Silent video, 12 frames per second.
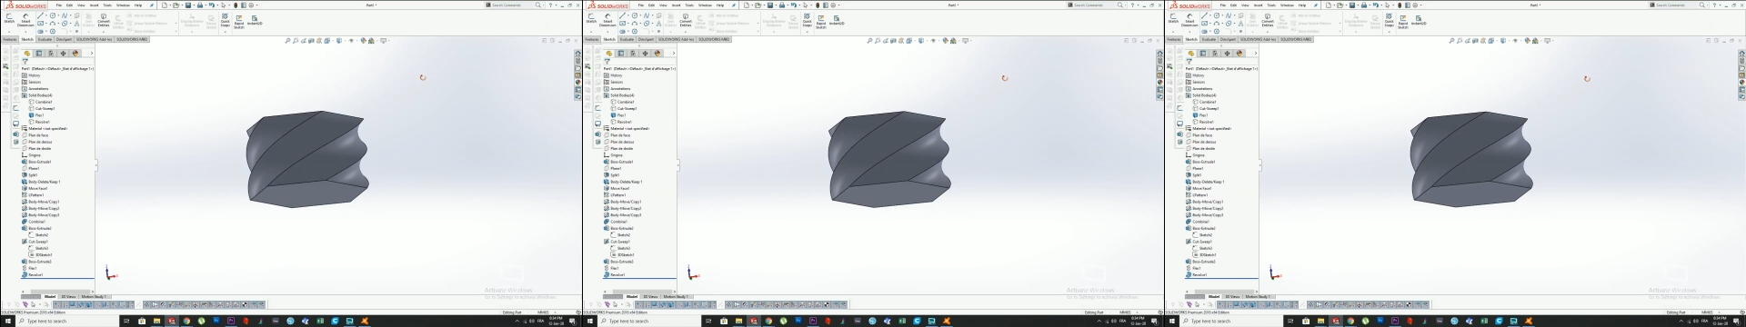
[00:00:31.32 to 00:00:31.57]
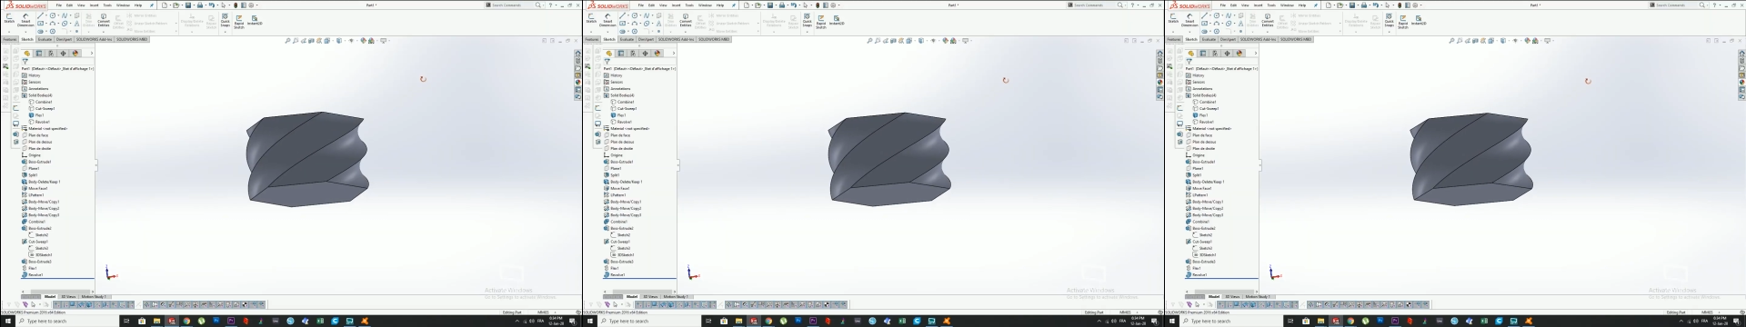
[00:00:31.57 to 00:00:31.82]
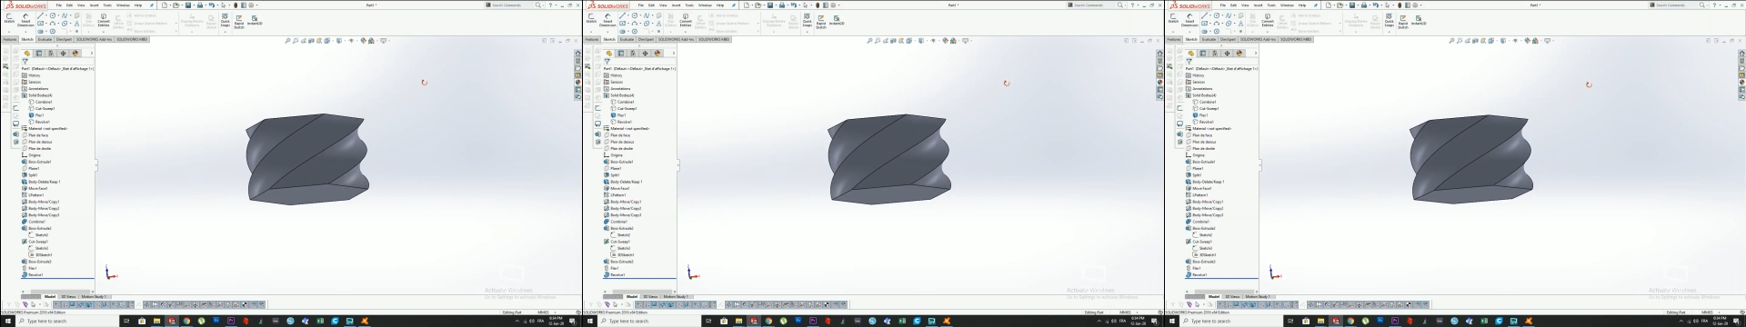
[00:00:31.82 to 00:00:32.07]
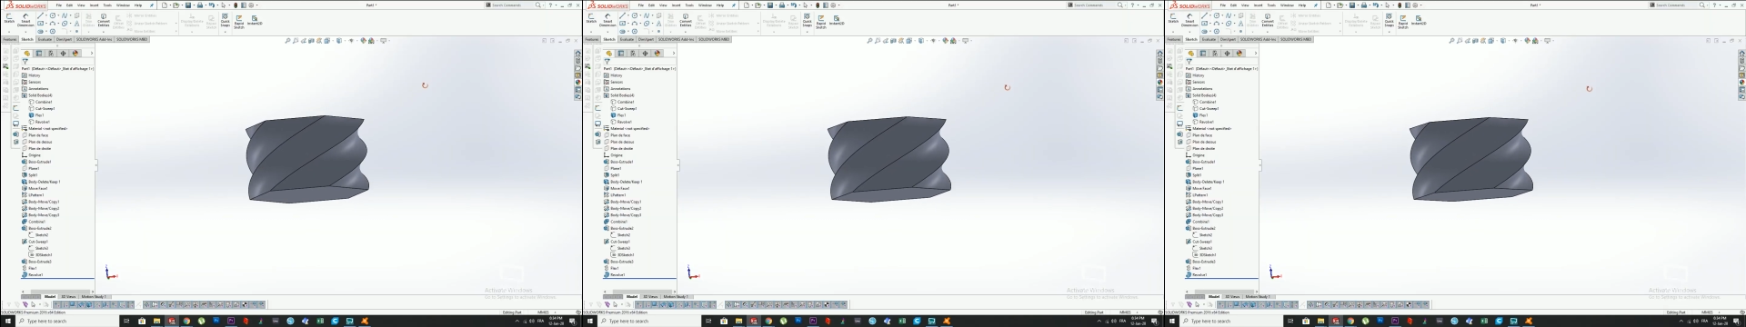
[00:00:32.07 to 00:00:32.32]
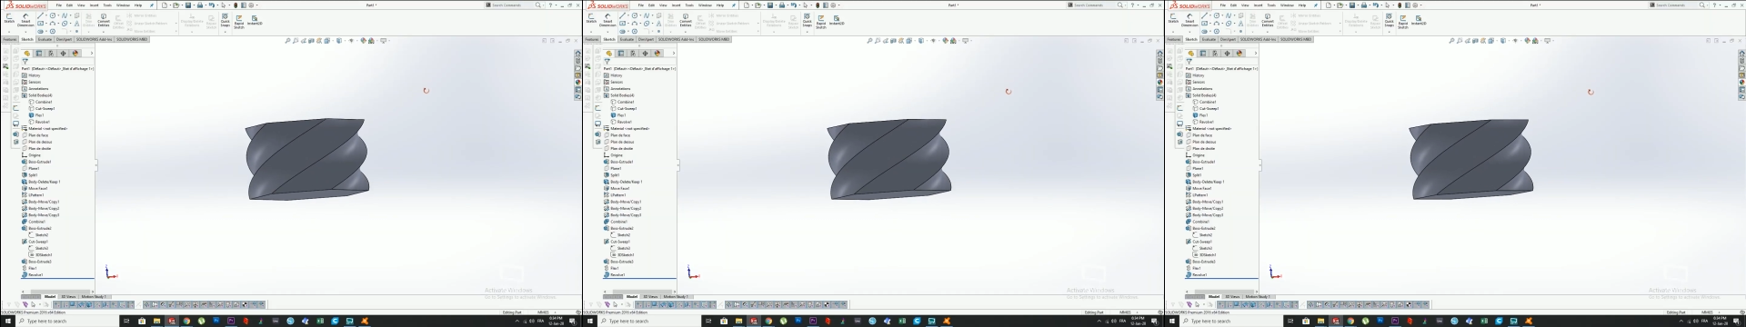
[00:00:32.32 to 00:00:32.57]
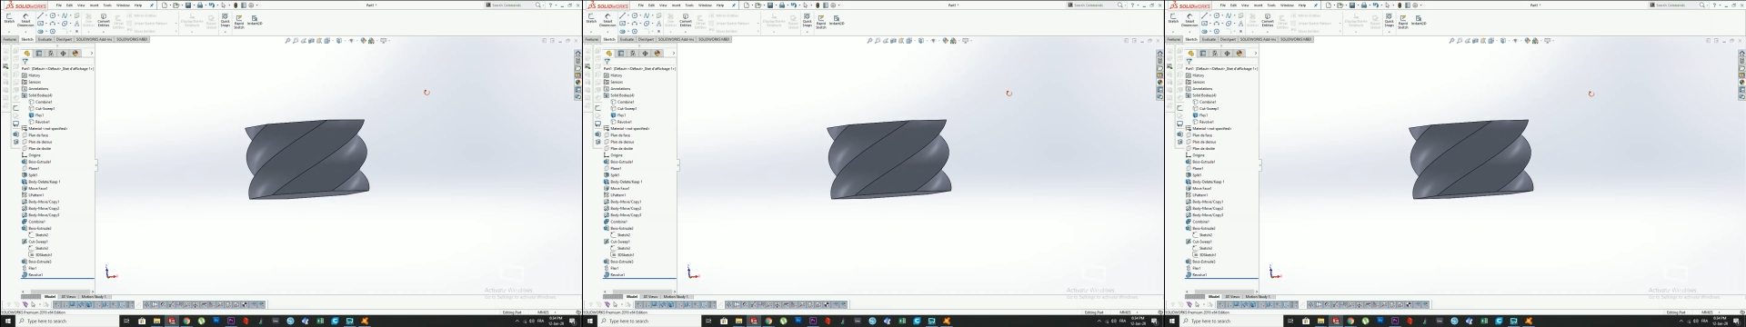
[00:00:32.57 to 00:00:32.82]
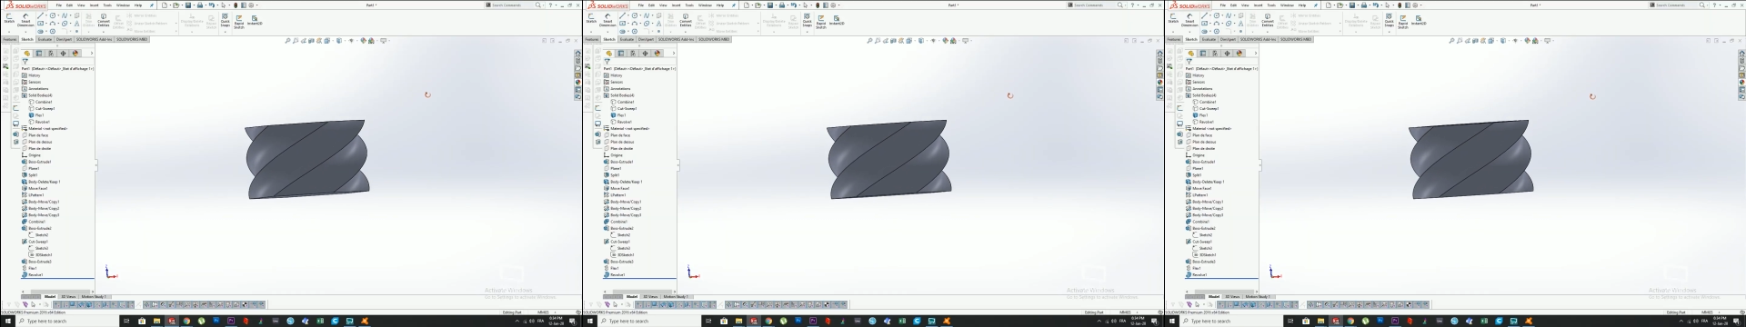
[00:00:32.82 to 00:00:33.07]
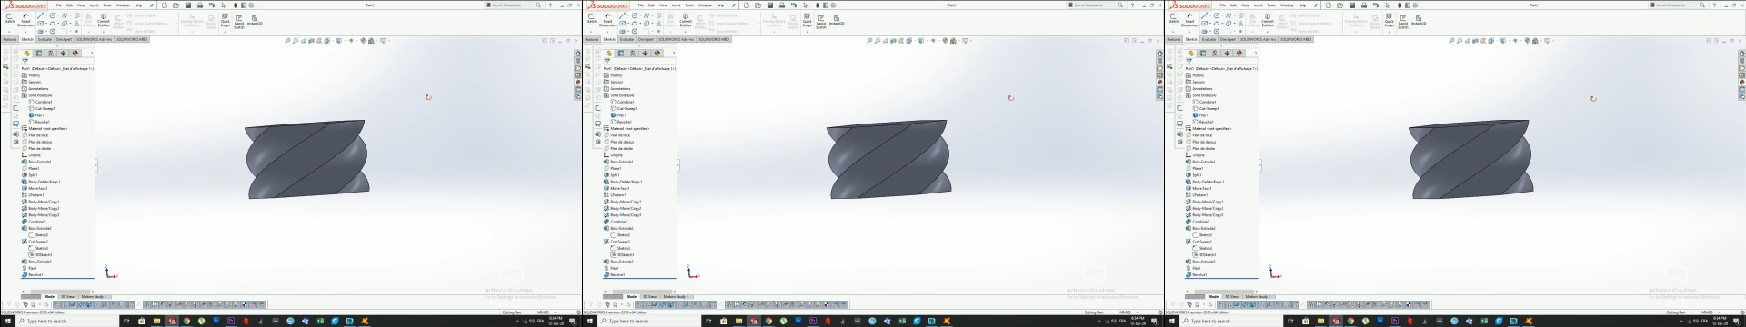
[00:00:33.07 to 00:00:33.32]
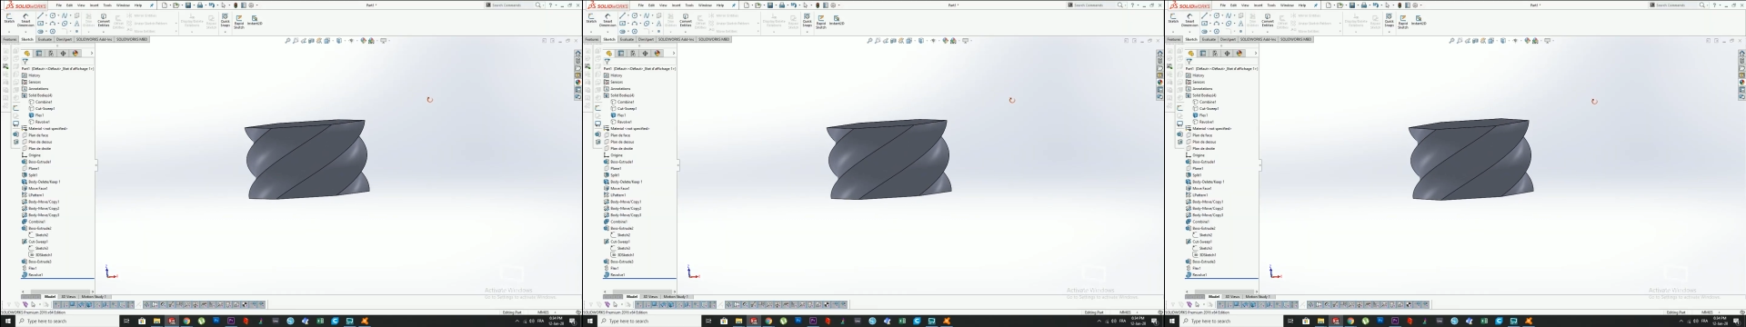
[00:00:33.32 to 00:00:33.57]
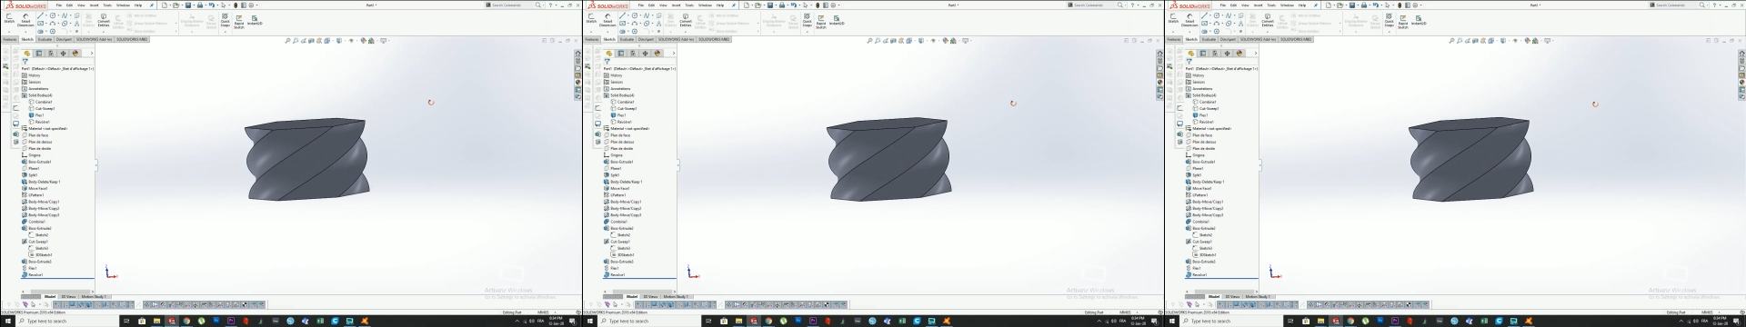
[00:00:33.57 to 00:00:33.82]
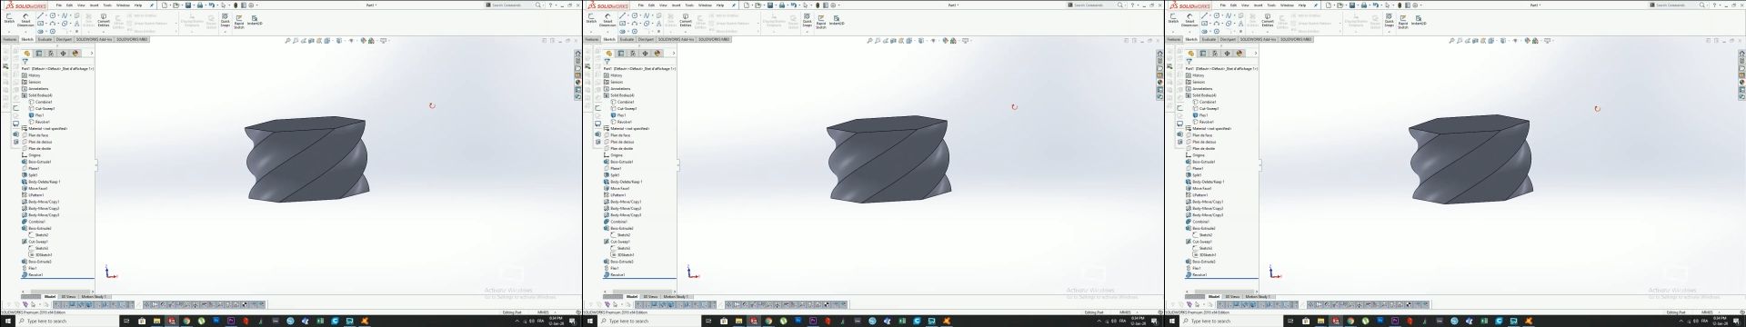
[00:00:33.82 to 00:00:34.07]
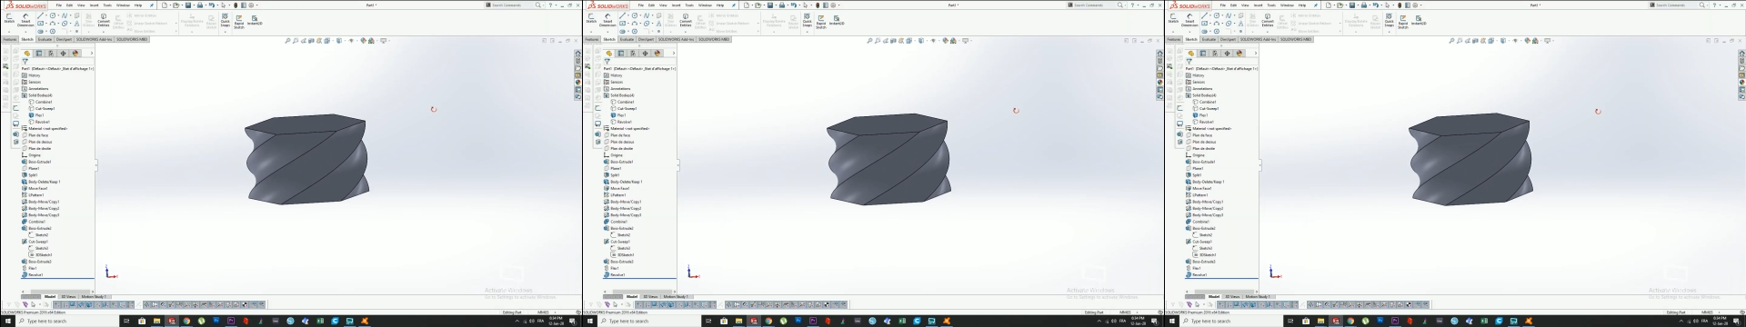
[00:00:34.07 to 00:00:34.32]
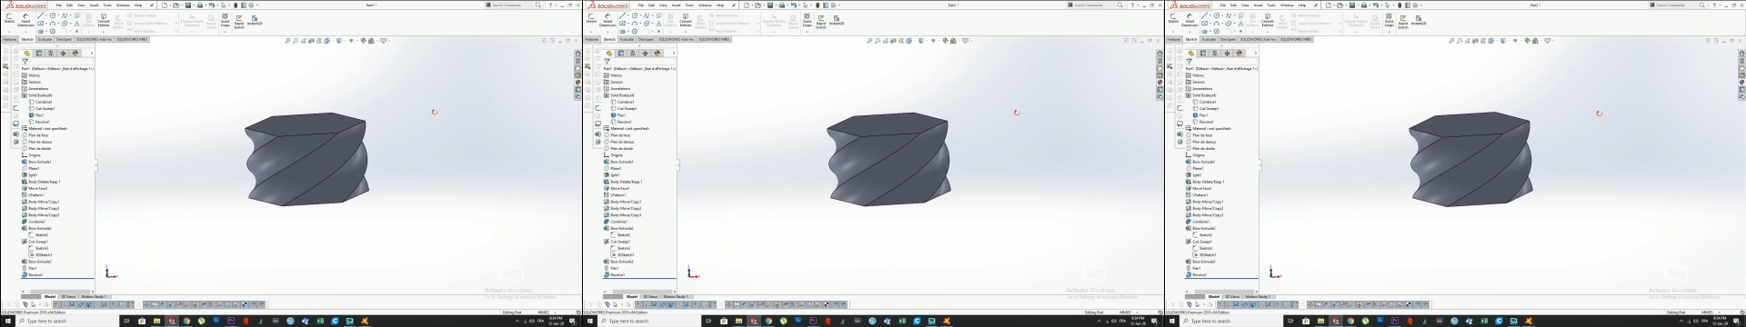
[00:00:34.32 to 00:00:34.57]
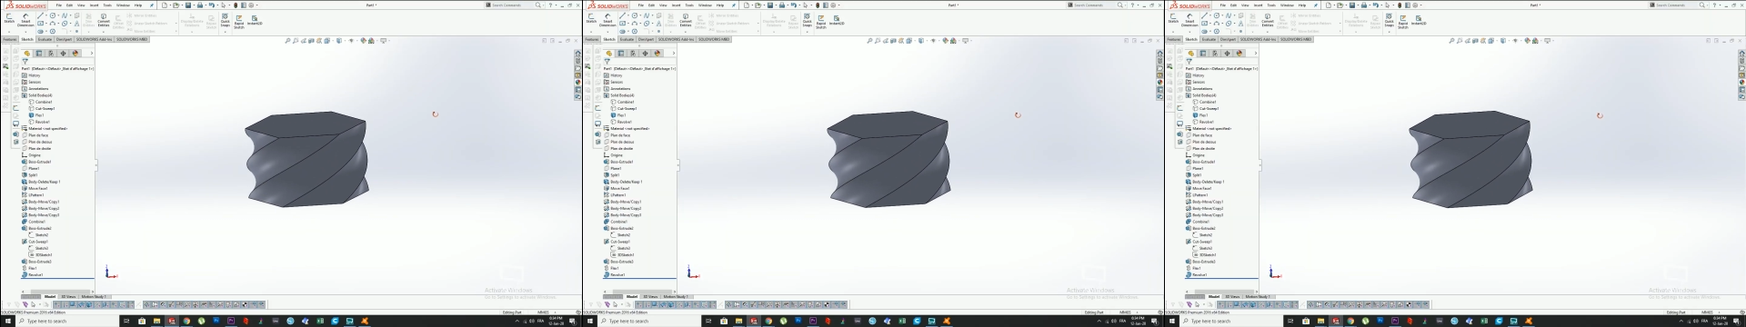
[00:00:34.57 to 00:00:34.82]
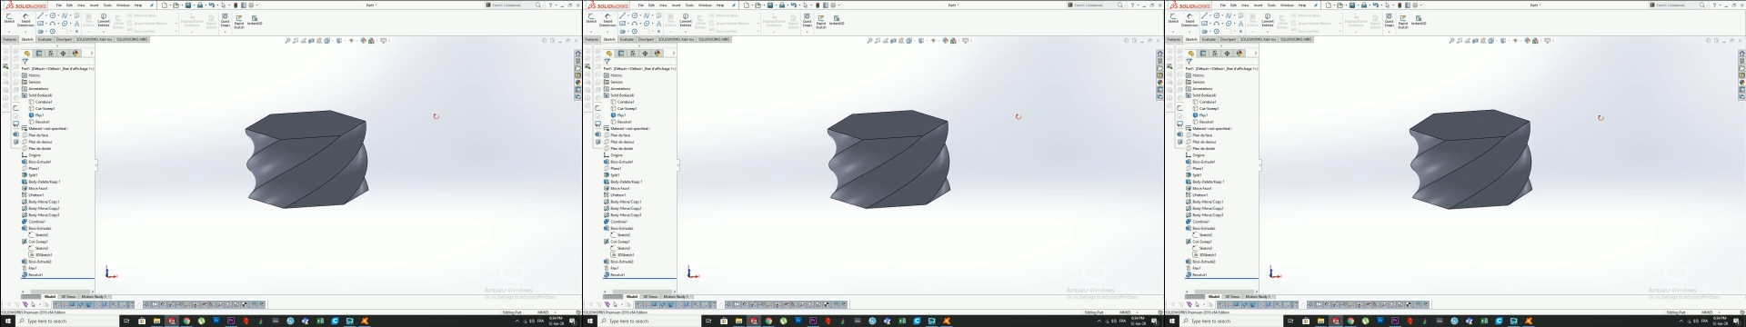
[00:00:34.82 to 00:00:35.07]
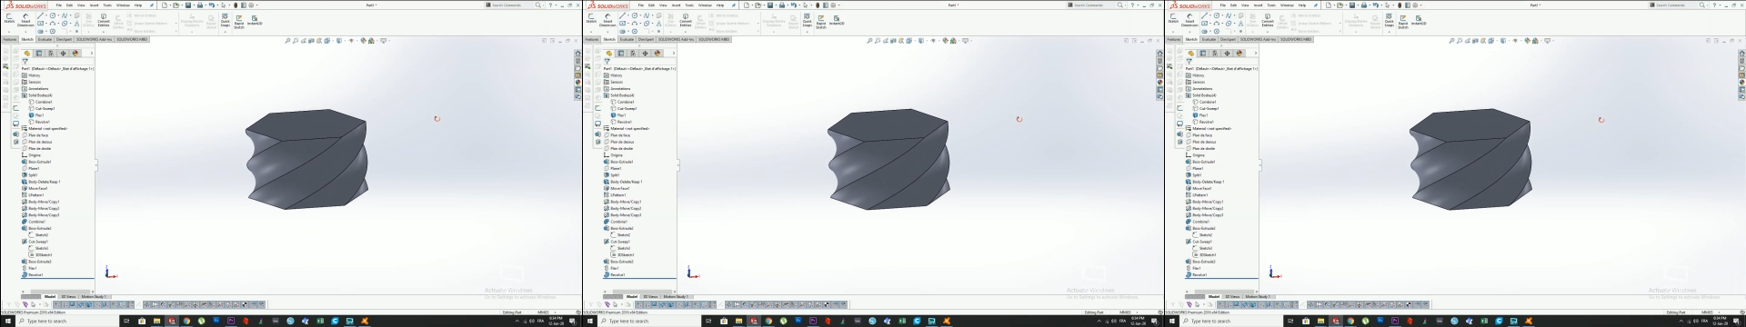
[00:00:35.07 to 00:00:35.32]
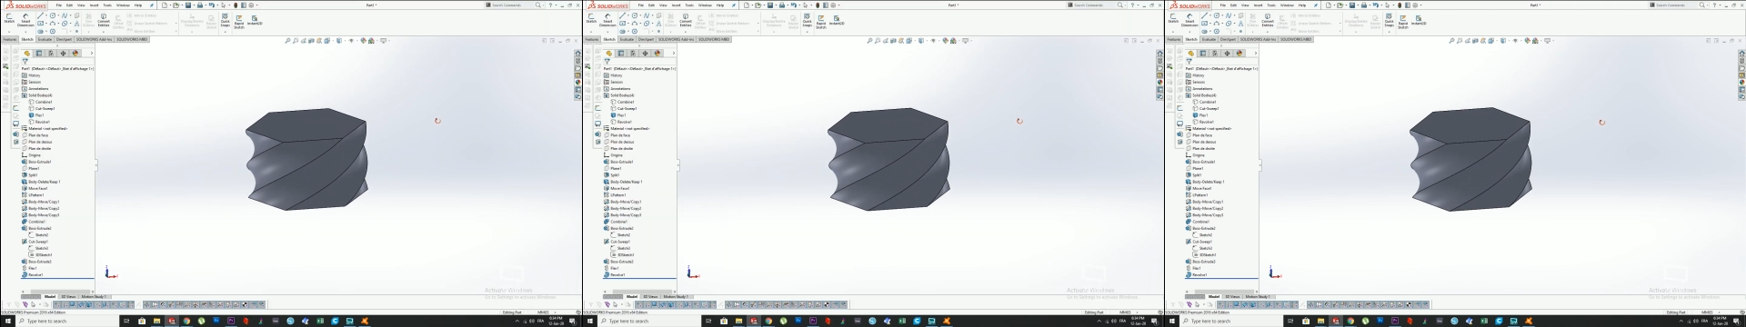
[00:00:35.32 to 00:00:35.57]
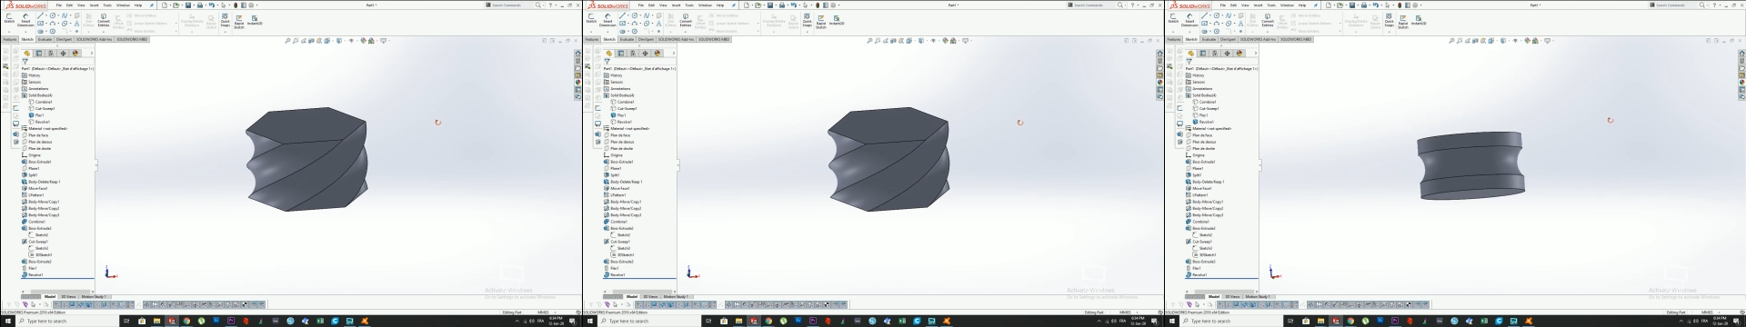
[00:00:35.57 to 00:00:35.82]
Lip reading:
No face is visible, so there are no lips to read.